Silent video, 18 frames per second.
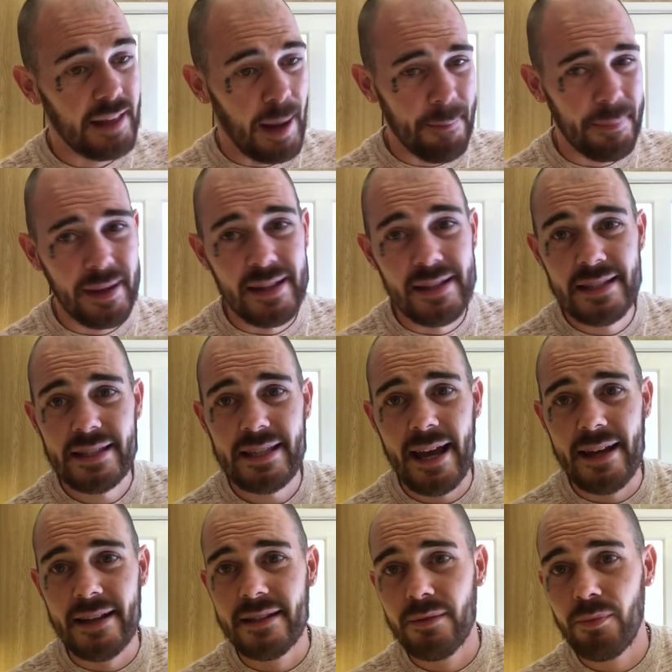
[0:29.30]
being
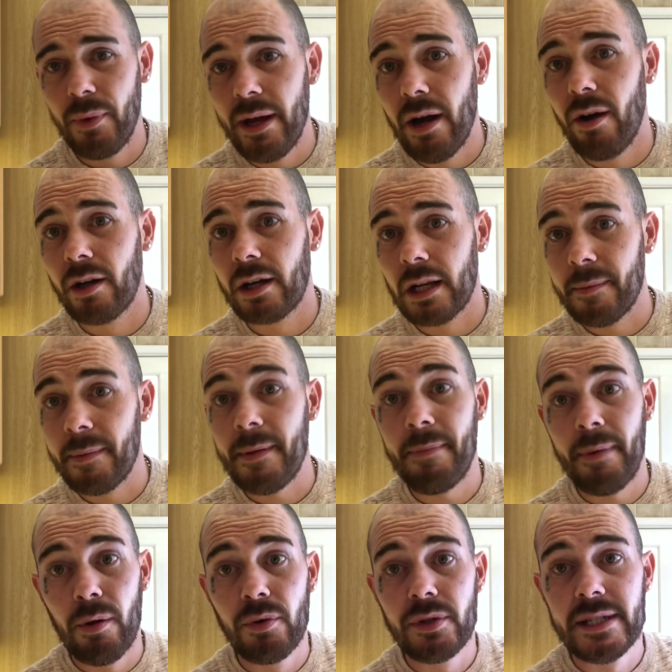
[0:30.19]
said, we are going to be
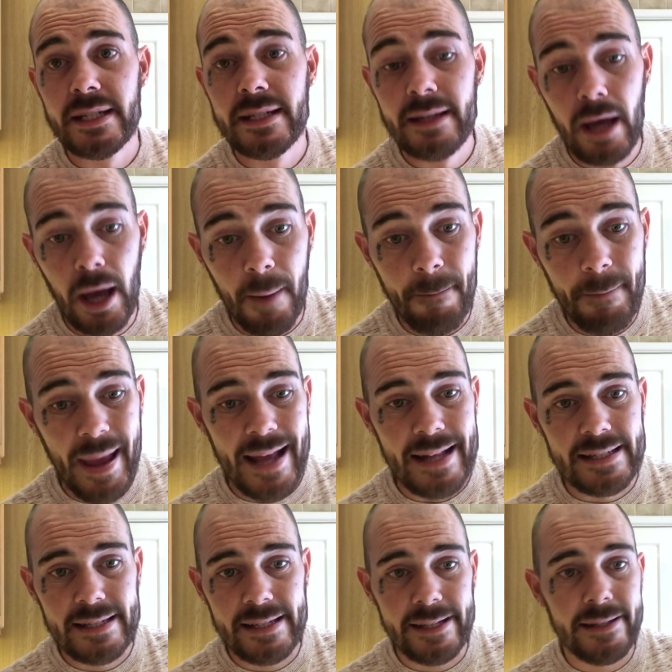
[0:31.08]
building a
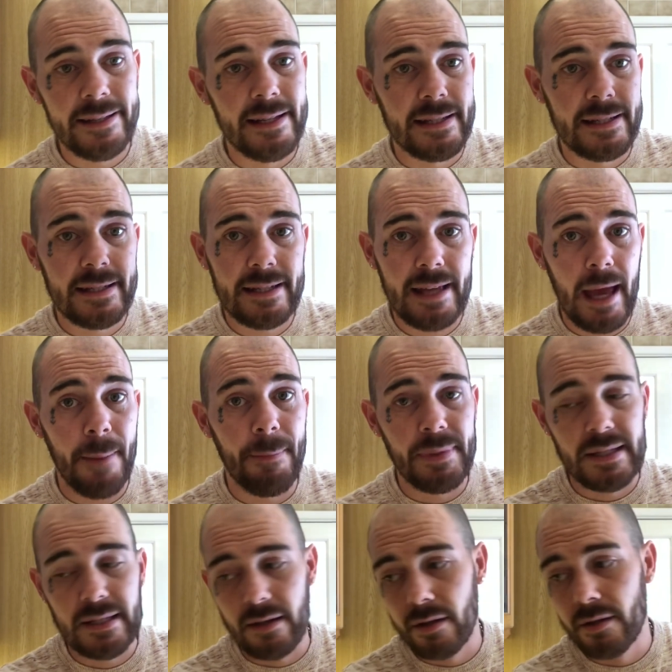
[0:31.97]
bed in this
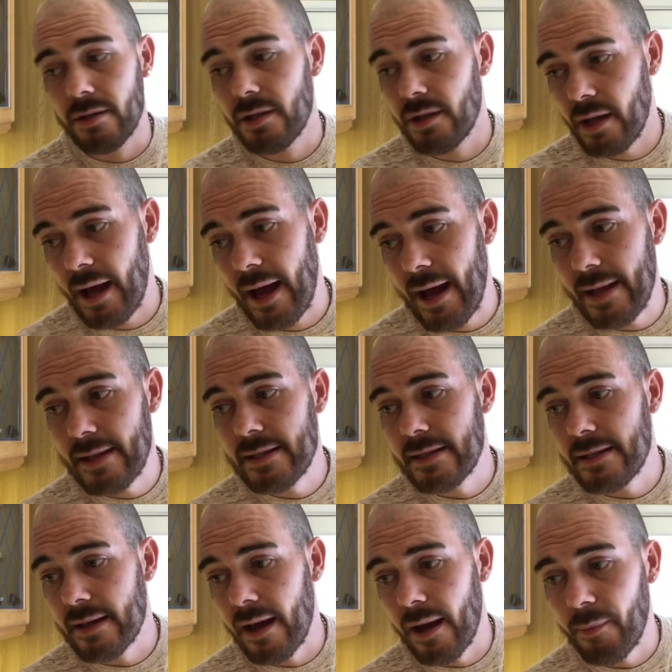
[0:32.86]
episode,
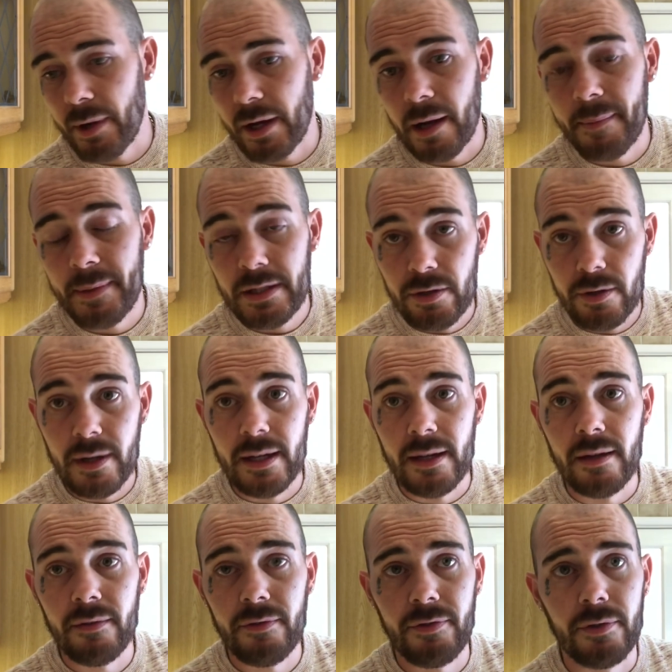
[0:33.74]
and we're going to be doing
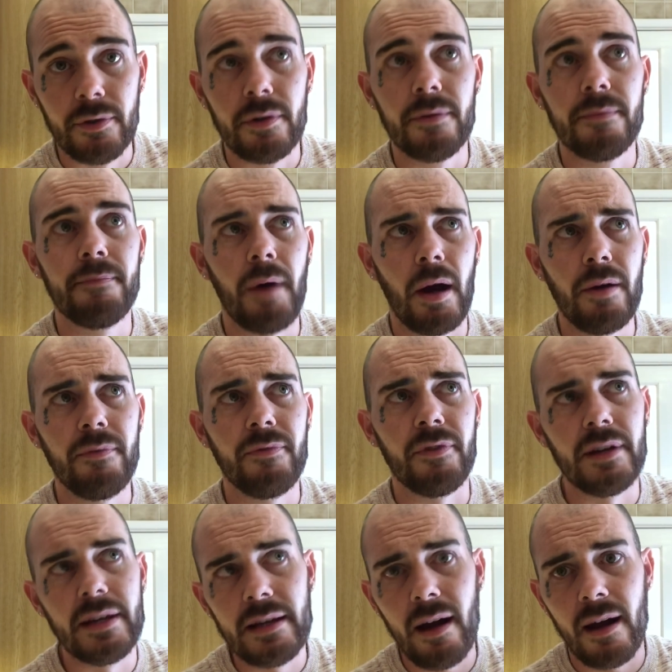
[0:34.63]
it for
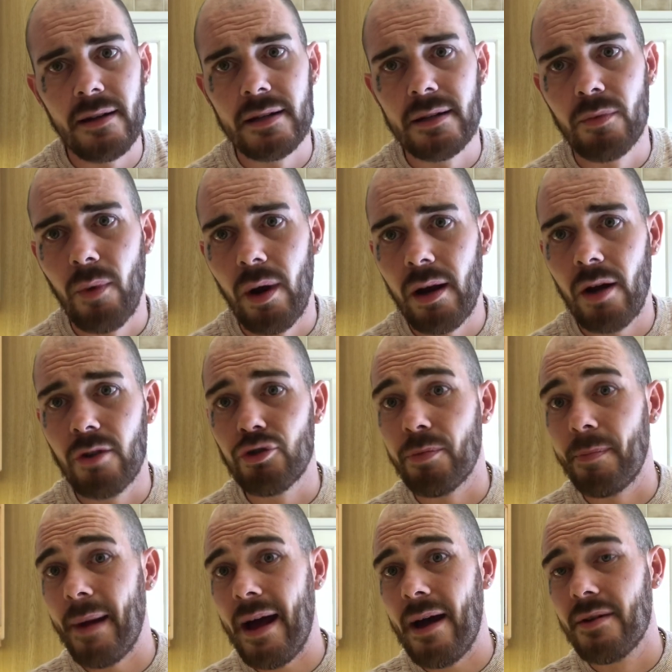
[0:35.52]
hopefully under
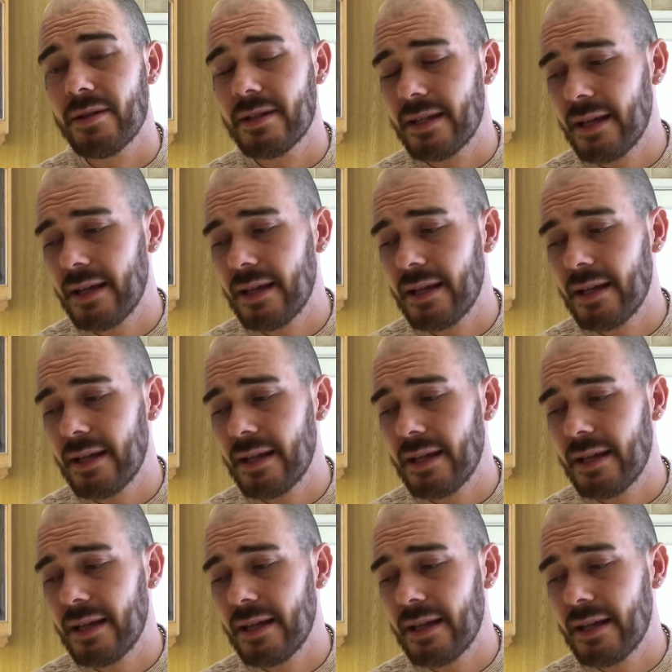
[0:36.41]
£100.